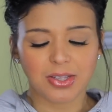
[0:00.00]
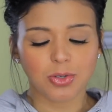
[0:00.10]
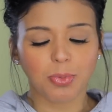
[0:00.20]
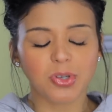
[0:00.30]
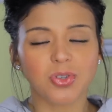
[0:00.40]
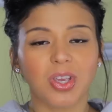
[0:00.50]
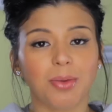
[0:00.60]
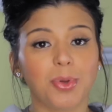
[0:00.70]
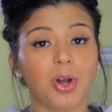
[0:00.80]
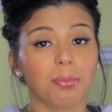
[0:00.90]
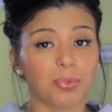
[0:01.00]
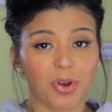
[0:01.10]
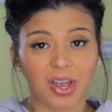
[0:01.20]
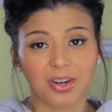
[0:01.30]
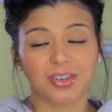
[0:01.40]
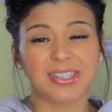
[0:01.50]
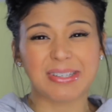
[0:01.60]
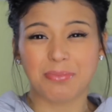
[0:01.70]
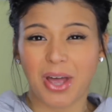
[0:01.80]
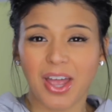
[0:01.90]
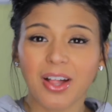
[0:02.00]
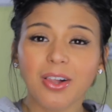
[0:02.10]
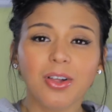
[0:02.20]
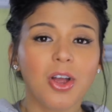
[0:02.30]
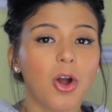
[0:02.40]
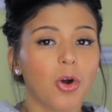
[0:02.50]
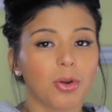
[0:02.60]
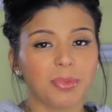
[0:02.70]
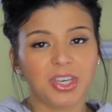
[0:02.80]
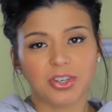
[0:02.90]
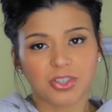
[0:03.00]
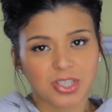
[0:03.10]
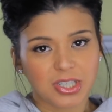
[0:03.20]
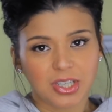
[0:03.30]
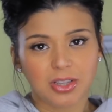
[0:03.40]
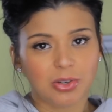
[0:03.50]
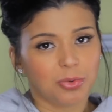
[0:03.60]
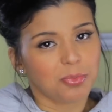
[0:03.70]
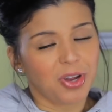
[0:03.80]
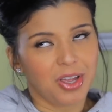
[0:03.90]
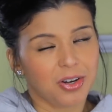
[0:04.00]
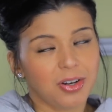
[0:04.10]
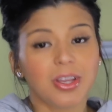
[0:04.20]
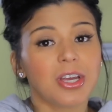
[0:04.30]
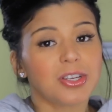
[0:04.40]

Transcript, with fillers: It's supposed to give you a brighter smile or make your teeth look brighter.